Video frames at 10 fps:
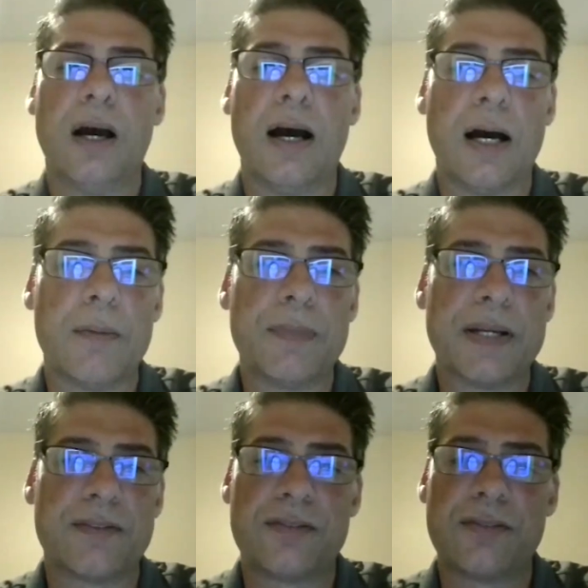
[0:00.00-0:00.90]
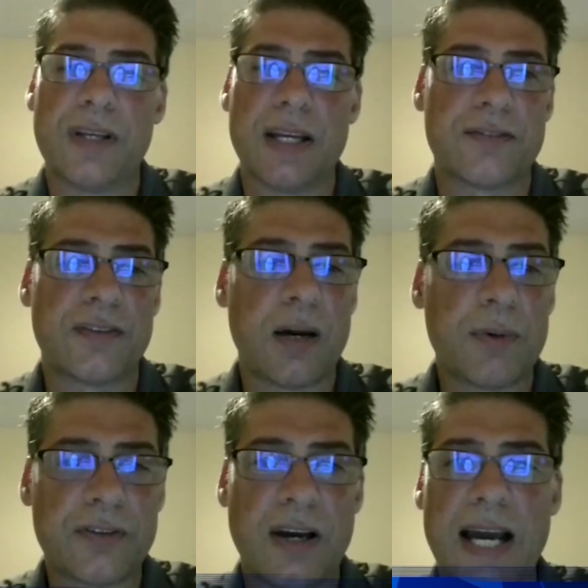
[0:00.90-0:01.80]
Um, it's it's
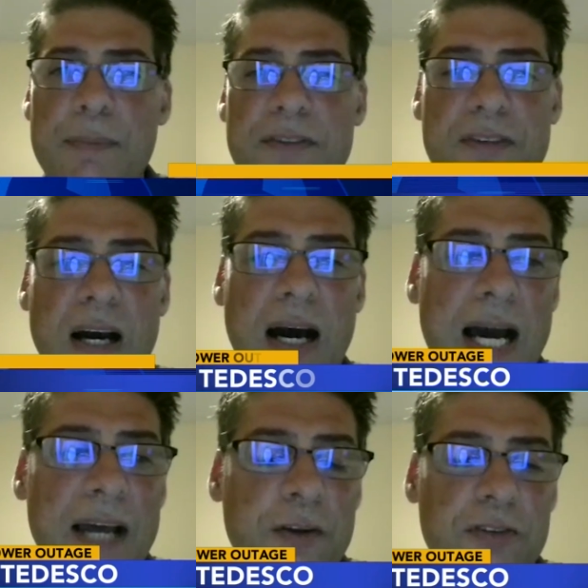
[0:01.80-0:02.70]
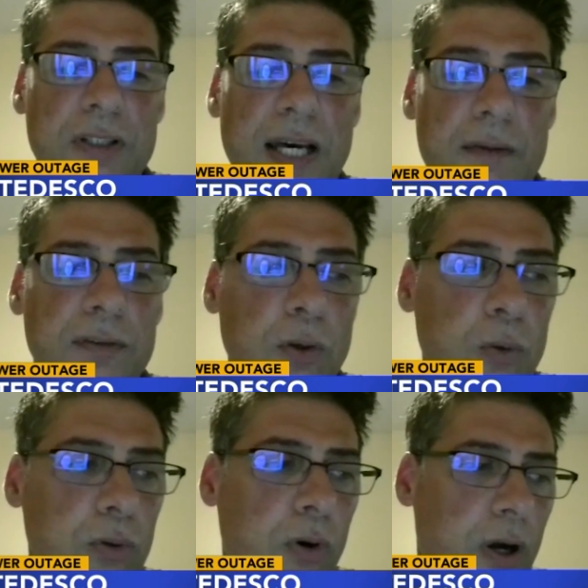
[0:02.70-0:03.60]
summertime. It's hot. There's a lot of
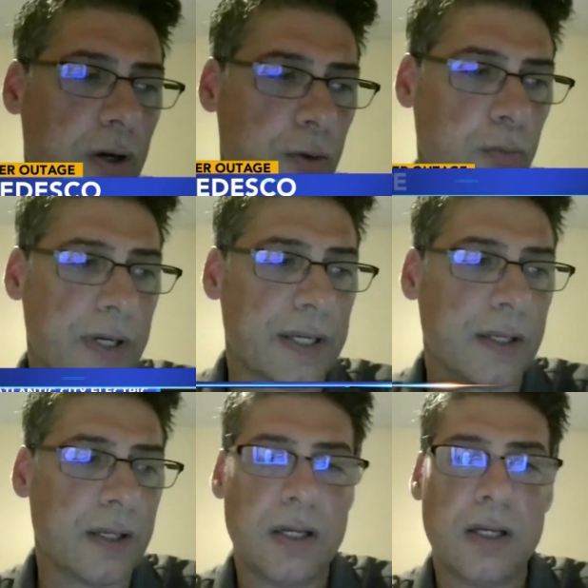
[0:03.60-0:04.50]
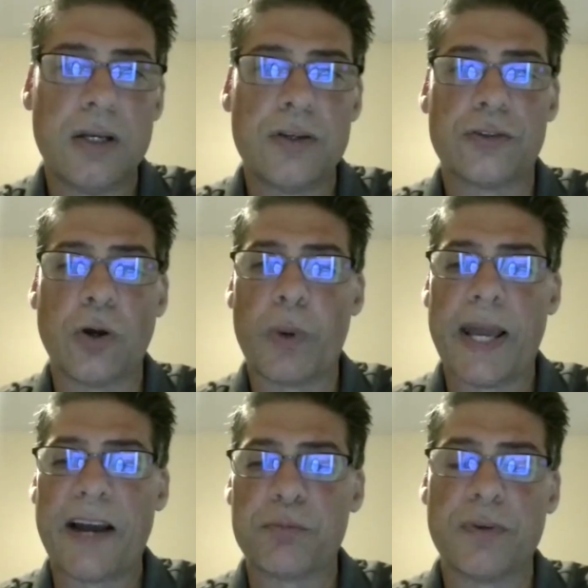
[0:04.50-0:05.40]
load on our grid, so
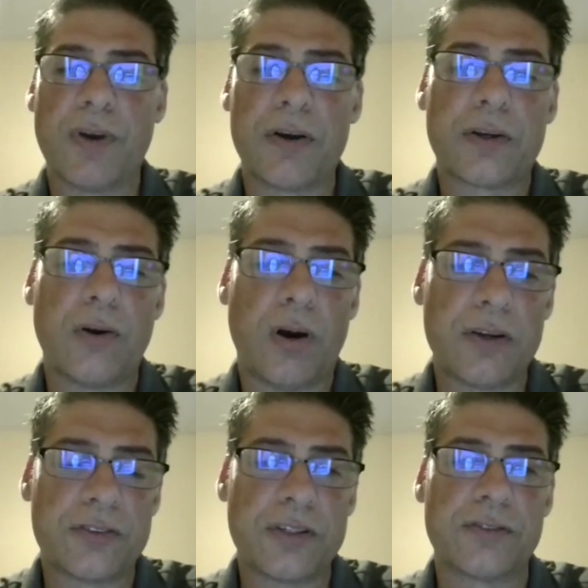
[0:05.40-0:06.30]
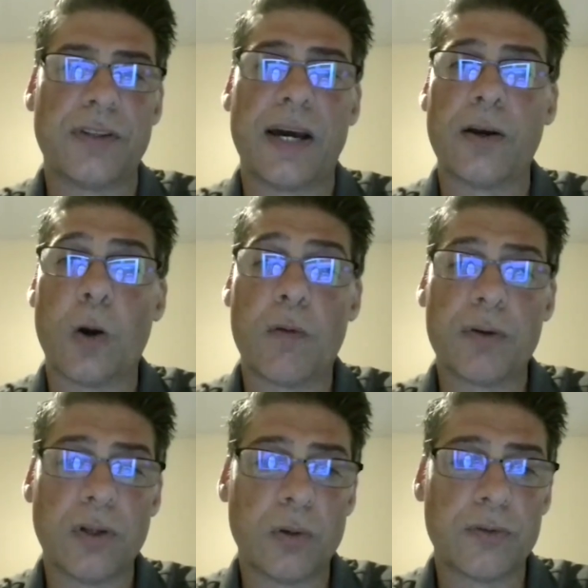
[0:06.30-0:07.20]
we have to be very cautious to not
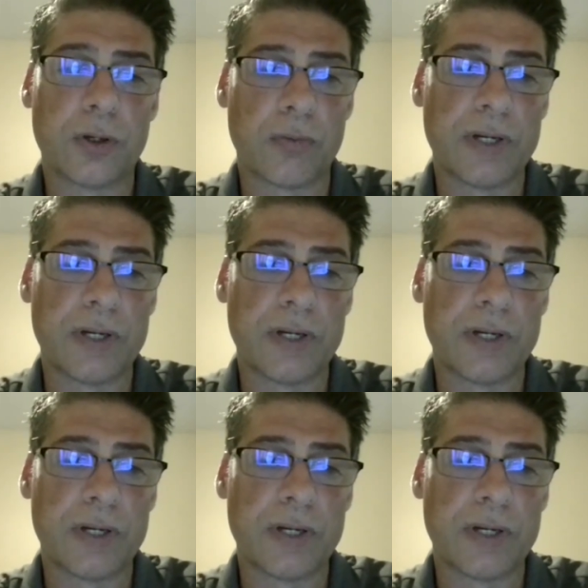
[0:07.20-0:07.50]
overload the